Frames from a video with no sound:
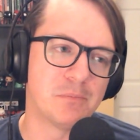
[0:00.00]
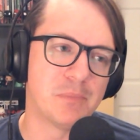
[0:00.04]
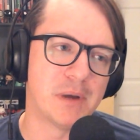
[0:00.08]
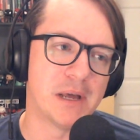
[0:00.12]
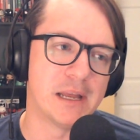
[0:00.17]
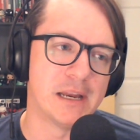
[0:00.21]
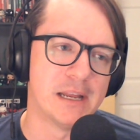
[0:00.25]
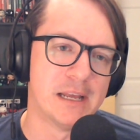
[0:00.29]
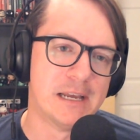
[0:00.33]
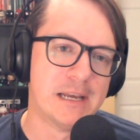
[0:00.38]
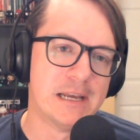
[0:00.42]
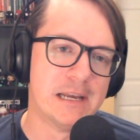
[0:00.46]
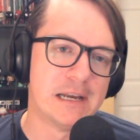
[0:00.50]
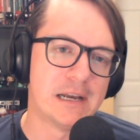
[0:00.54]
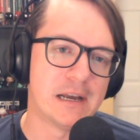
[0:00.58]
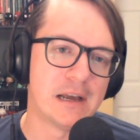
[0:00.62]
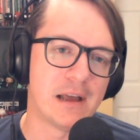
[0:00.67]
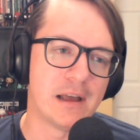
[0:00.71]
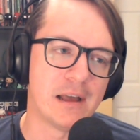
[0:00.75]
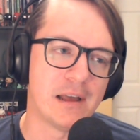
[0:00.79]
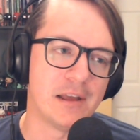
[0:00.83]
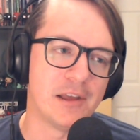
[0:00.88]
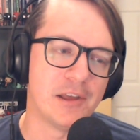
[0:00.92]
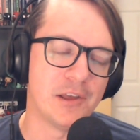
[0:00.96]
But
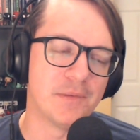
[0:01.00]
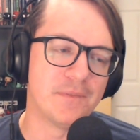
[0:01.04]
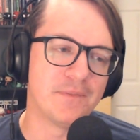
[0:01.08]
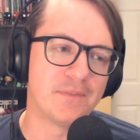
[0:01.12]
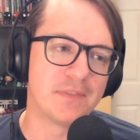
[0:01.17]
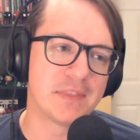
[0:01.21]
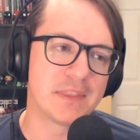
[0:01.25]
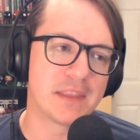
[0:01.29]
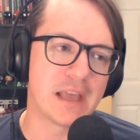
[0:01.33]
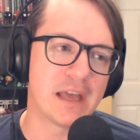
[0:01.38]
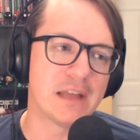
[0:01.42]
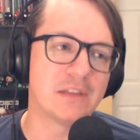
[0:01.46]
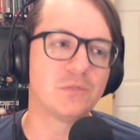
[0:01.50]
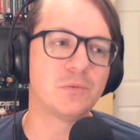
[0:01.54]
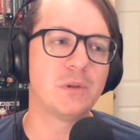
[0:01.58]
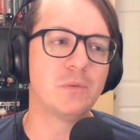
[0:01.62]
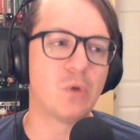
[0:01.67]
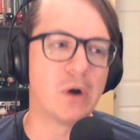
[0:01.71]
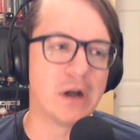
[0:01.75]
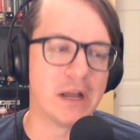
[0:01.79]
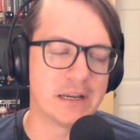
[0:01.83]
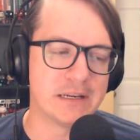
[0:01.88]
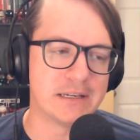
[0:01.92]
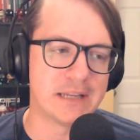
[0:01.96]
uh as we
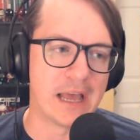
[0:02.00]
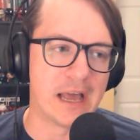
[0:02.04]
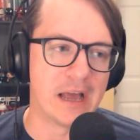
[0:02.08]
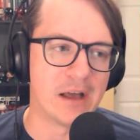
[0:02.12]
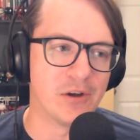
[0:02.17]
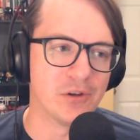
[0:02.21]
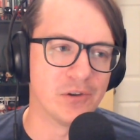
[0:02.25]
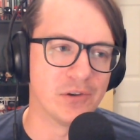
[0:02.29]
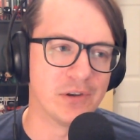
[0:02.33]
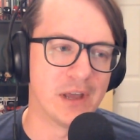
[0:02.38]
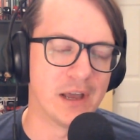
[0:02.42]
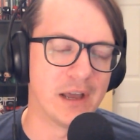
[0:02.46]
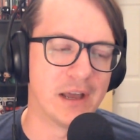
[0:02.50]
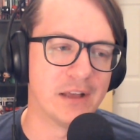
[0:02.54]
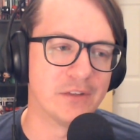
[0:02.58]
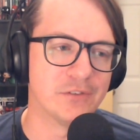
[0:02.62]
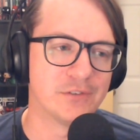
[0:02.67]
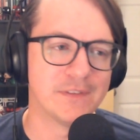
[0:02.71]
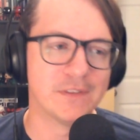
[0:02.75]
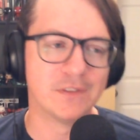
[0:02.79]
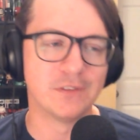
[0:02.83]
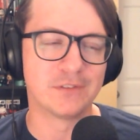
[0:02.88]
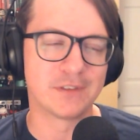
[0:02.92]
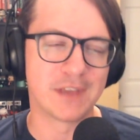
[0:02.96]
wind down,
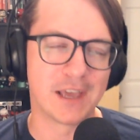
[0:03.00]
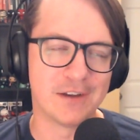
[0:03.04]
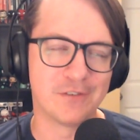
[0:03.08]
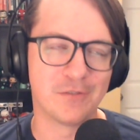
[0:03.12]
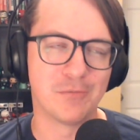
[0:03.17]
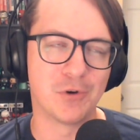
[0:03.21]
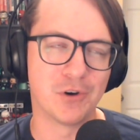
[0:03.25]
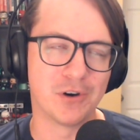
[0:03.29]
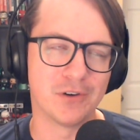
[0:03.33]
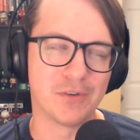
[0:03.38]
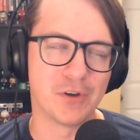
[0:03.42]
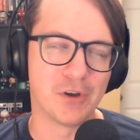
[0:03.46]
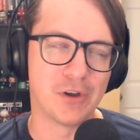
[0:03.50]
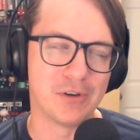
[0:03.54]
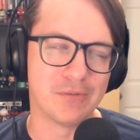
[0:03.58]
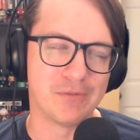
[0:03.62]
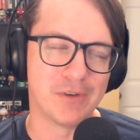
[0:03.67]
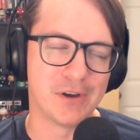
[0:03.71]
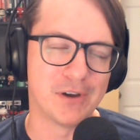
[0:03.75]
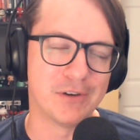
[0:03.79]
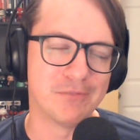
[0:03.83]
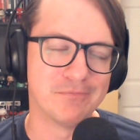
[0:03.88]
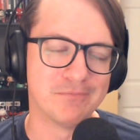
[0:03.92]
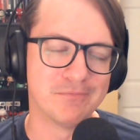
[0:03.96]
so this is kind of more of
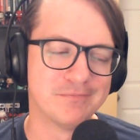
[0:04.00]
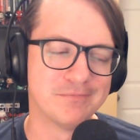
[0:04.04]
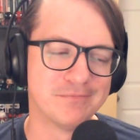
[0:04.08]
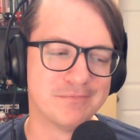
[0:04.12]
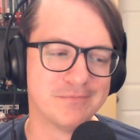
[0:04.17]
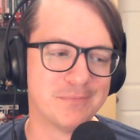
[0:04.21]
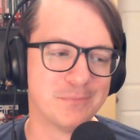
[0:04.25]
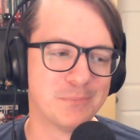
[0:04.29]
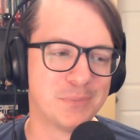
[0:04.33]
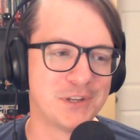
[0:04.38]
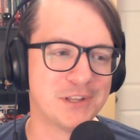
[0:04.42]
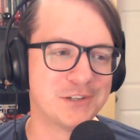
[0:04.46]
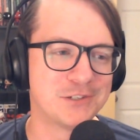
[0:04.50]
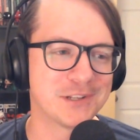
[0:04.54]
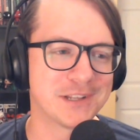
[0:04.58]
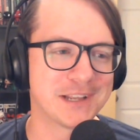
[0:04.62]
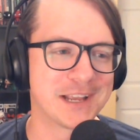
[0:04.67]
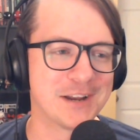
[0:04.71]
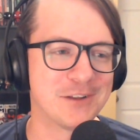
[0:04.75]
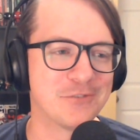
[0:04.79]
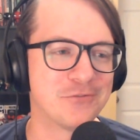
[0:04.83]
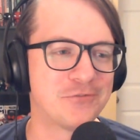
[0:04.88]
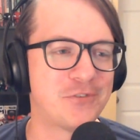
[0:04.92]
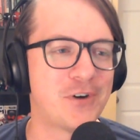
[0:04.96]
a potentially
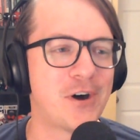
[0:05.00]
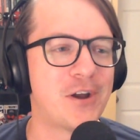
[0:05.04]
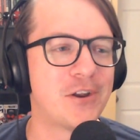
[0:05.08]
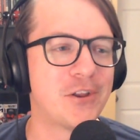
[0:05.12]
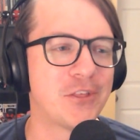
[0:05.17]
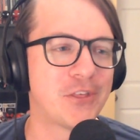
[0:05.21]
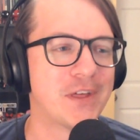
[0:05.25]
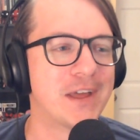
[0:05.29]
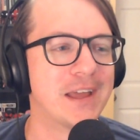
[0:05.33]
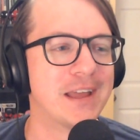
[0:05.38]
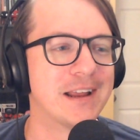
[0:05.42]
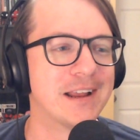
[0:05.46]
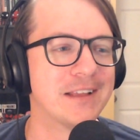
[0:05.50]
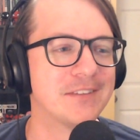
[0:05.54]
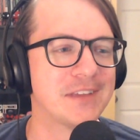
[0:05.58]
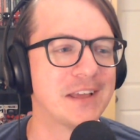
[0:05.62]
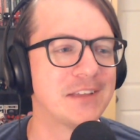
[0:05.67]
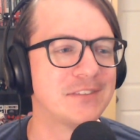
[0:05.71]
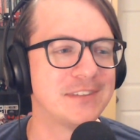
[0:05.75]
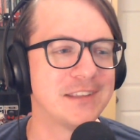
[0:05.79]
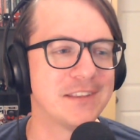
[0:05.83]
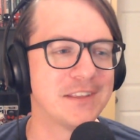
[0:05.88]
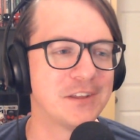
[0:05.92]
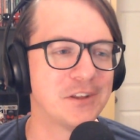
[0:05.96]
kind of fun thing, is I
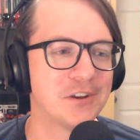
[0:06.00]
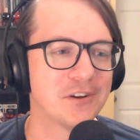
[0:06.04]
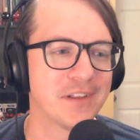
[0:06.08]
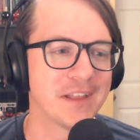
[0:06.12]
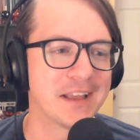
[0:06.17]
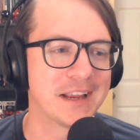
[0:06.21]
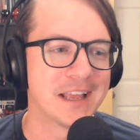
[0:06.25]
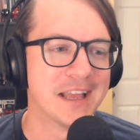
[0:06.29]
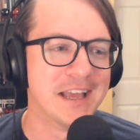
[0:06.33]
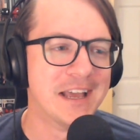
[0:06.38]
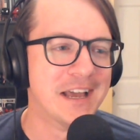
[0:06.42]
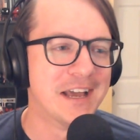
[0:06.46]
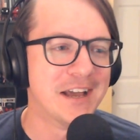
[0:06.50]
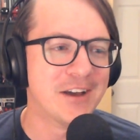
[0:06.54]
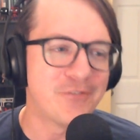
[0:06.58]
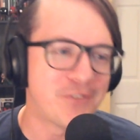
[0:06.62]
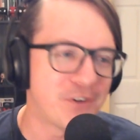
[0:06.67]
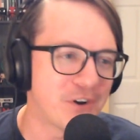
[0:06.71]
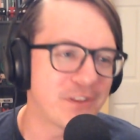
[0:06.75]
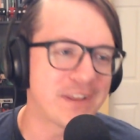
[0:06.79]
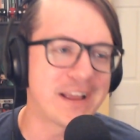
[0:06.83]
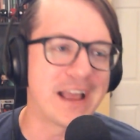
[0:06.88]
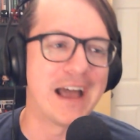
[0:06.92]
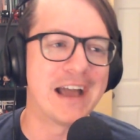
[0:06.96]
see that you're like a
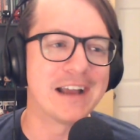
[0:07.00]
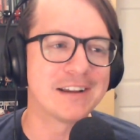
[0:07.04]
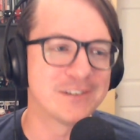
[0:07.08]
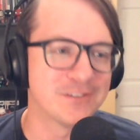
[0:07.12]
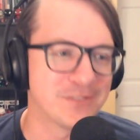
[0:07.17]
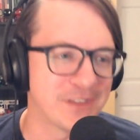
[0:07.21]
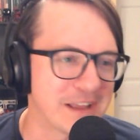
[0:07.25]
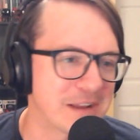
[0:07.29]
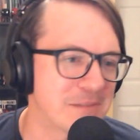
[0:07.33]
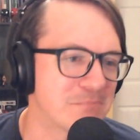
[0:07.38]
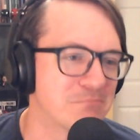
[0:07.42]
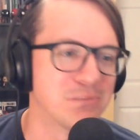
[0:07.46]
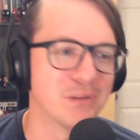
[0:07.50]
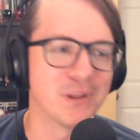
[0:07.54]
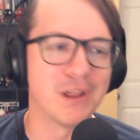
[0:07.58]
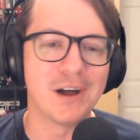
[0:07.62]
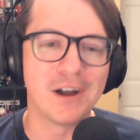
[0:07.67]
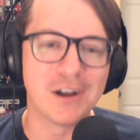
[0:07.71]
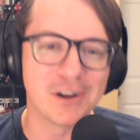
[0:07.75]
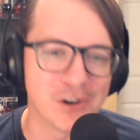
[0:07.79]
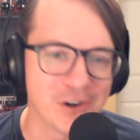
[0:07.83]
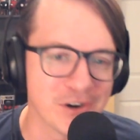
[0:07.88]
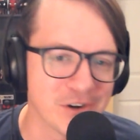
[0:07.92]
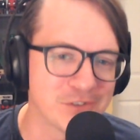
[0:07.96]
fairly active like
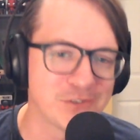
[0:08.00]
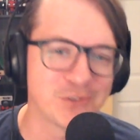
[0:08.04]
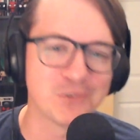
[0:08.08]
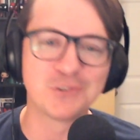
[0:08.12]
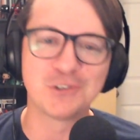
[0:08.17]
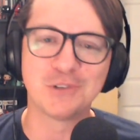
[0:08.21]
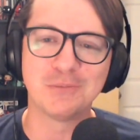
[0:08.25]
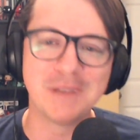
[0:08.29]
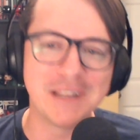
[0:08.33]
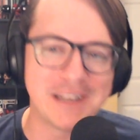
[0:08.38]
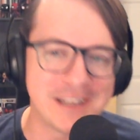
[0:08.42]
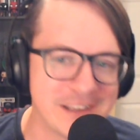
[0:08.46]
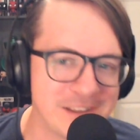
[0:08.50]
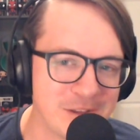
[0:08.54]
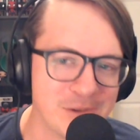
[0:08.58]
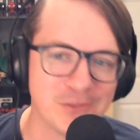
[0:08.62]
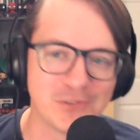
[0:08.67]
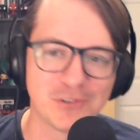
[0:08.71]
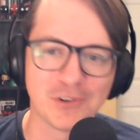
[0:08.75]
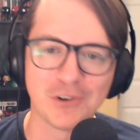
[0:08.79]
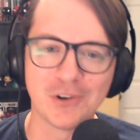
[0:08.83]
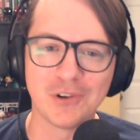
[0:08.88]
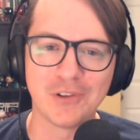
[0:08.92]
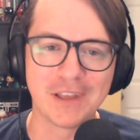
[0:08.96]
blogger, social media
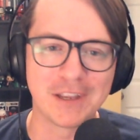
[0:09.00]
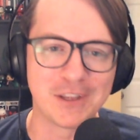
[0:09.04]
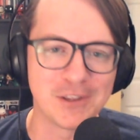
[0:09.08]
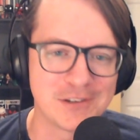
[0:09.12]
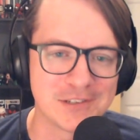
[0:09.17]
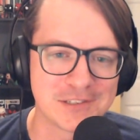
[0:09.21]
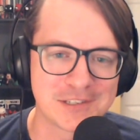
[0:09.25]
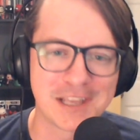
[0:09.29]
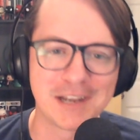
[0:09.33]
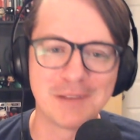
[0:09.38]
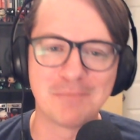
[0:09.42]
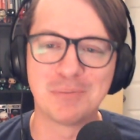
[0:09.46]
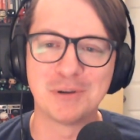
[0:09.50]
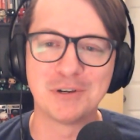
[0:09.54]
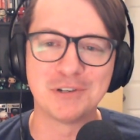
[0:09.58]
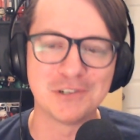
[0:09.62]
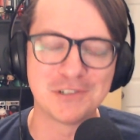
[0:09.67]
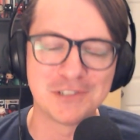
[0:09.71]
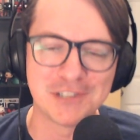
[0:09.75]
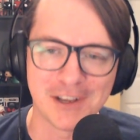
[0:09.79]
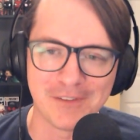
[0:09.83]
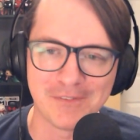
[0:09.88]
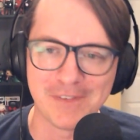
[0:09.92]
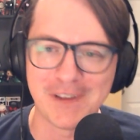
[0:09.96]
user, like you just kind of put
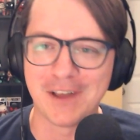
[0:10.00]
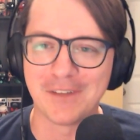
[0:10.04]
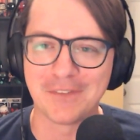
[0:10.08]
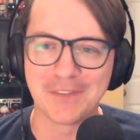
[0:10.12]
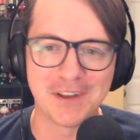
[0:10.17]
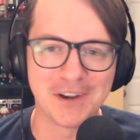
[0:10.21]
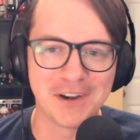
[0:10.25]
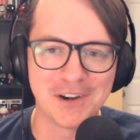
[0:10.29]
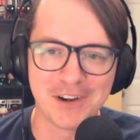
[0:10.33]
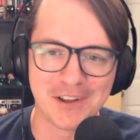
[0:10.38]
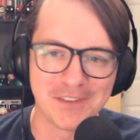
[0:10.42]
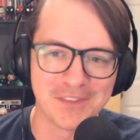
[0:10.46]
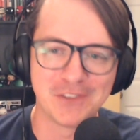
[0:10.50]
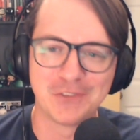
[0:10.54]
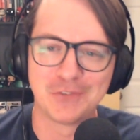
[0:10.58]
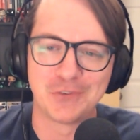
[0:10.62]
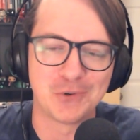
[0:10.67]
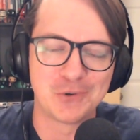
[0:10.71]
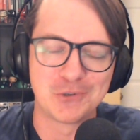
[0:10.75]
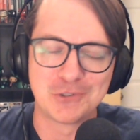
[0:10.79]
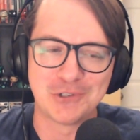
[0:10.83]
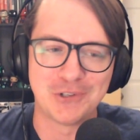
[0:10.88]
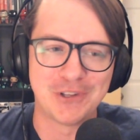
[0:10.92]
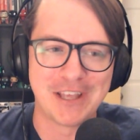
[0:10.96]
yourself out there on the
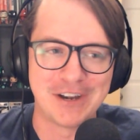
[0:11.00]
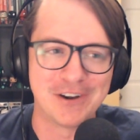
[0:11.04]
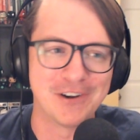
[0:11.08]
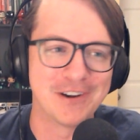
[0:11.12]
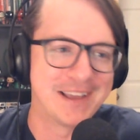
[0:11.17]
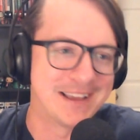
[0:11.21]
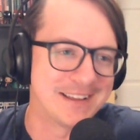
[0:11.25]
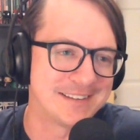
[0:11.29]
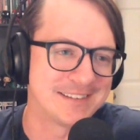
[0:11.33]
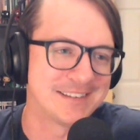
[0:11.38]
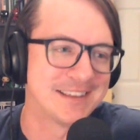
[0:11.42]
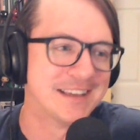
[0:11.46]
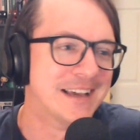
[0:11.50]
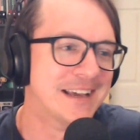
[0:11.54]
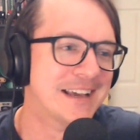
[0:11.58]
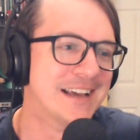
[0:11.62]
social internet.